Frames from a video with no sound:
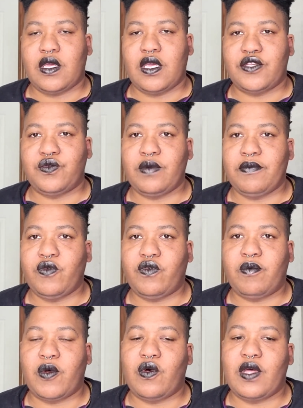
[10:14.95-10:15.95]
is
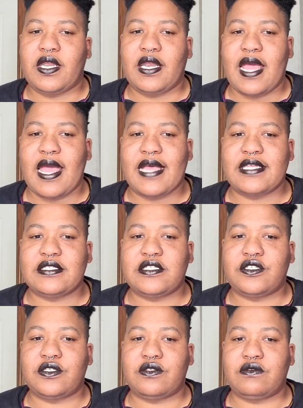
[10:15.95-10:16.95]
removable, and it has,
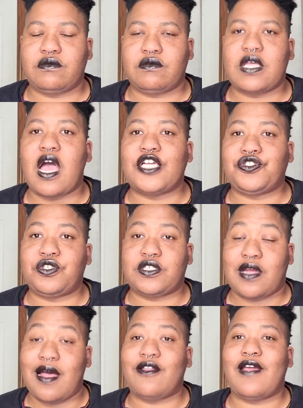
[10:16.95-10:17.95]
the ostrich
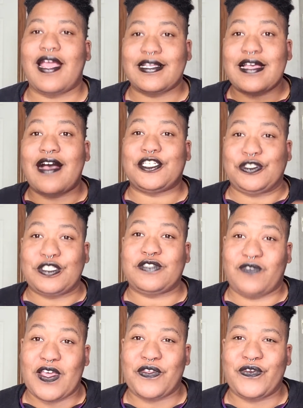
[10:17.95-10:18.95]
collar has ostrich
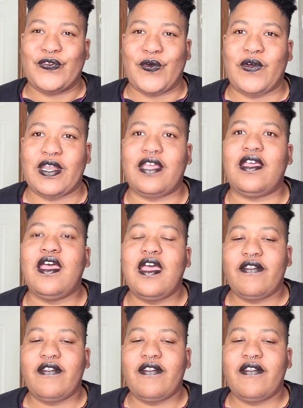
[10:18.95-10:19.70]
feathers on it.